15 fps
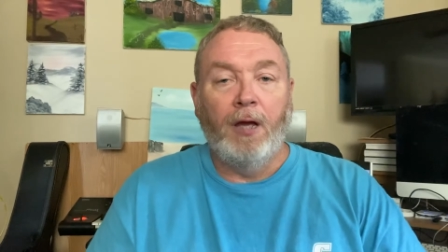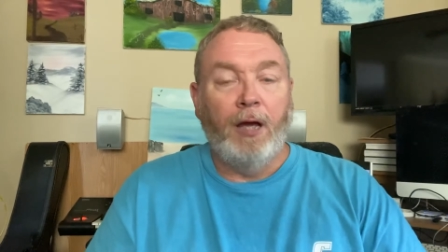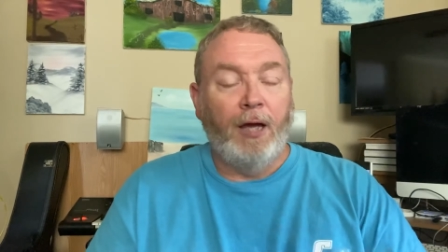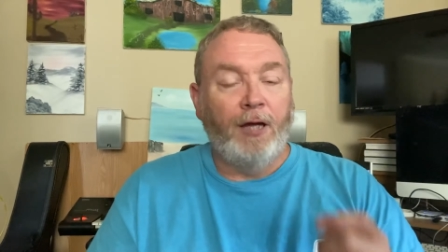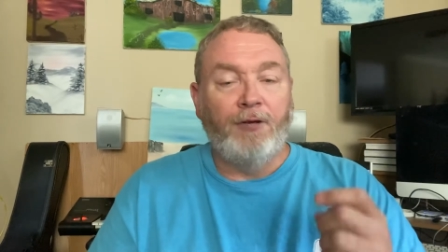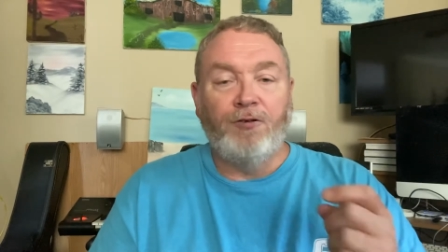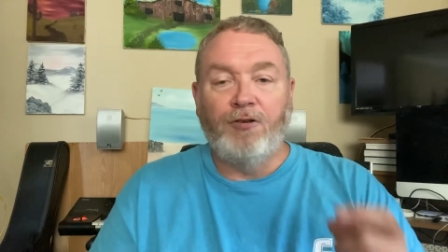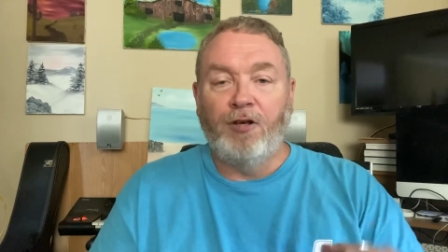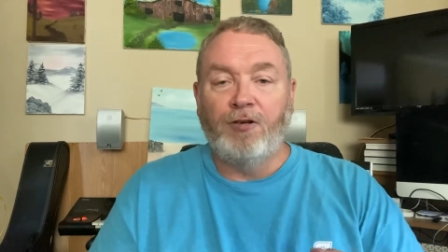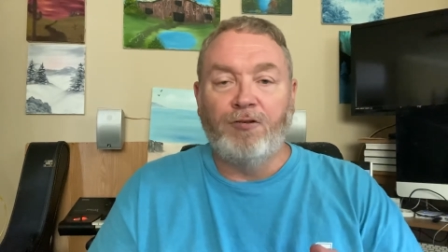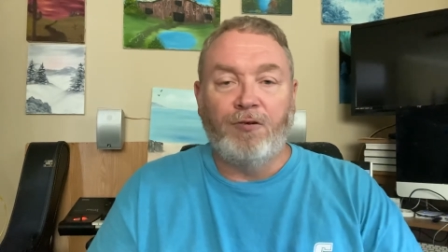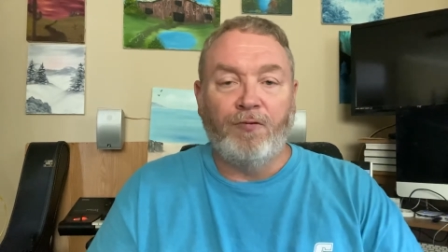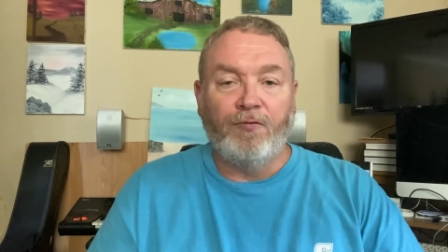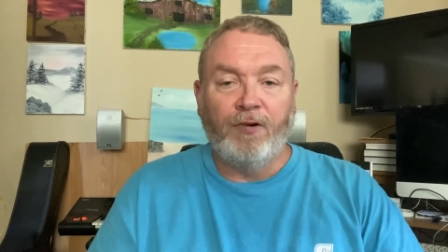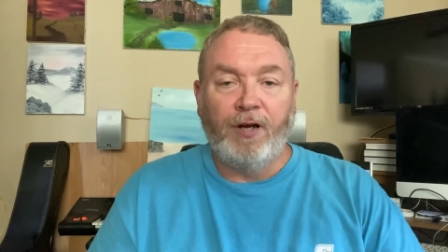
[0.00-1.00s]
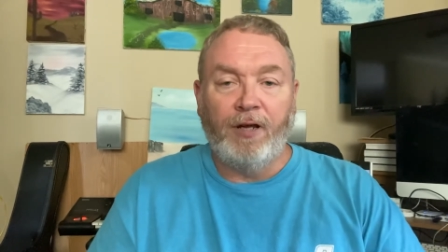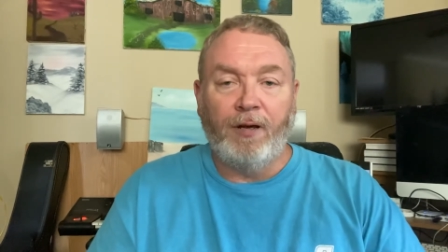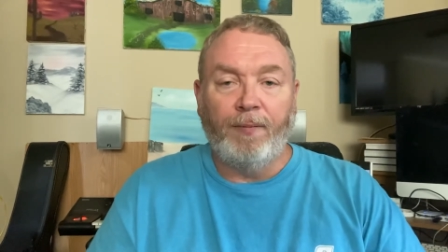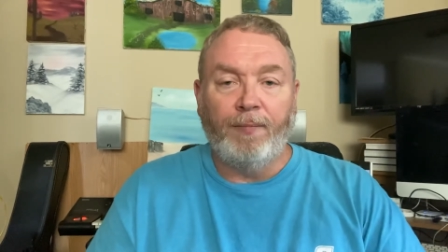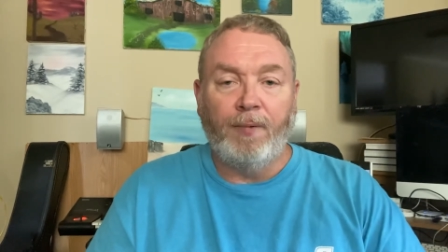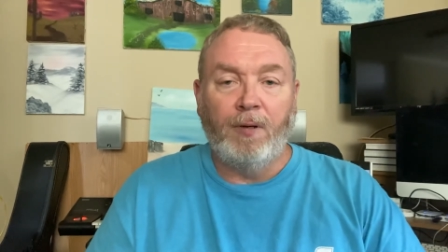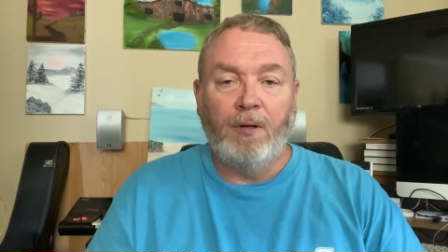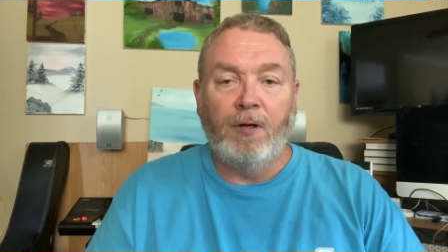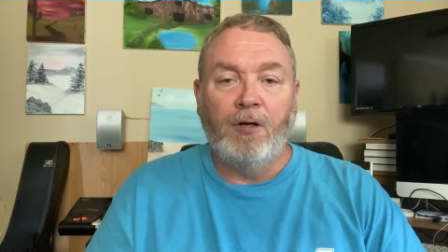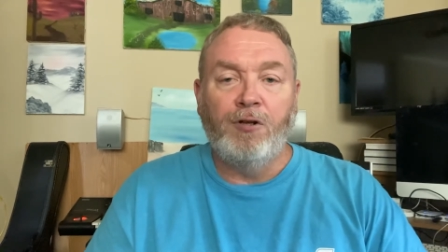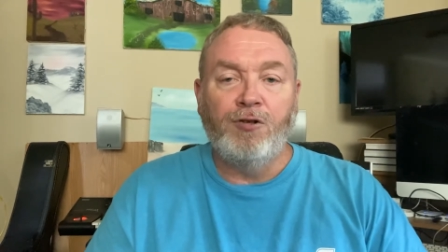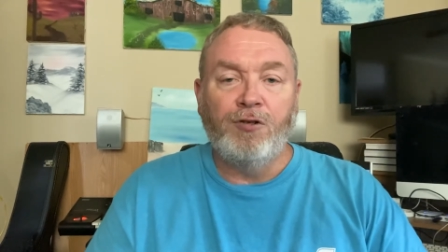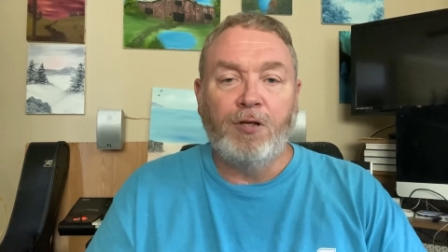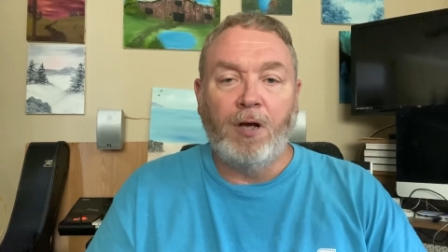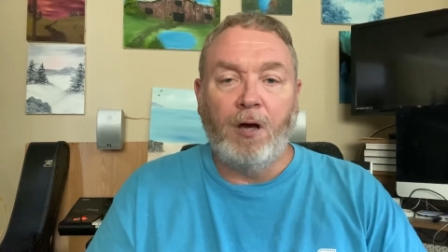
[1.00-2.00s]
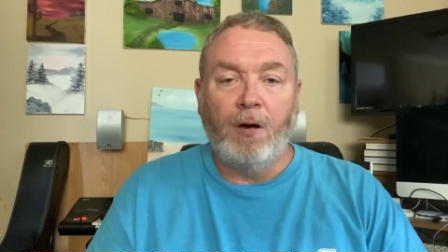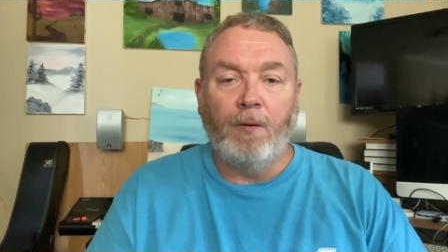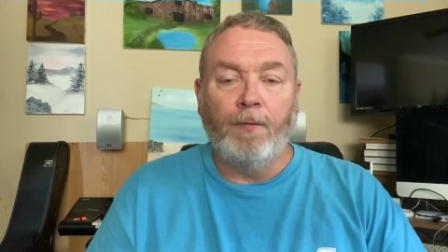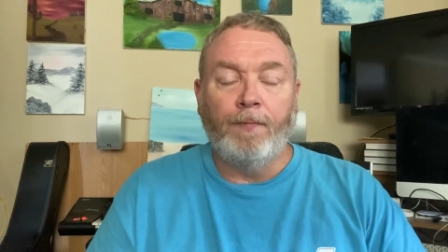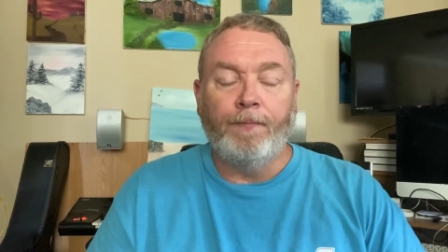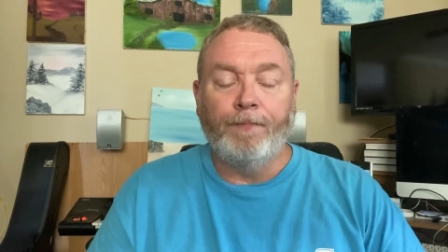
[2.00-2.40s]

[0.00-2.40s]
It's just a rim. So,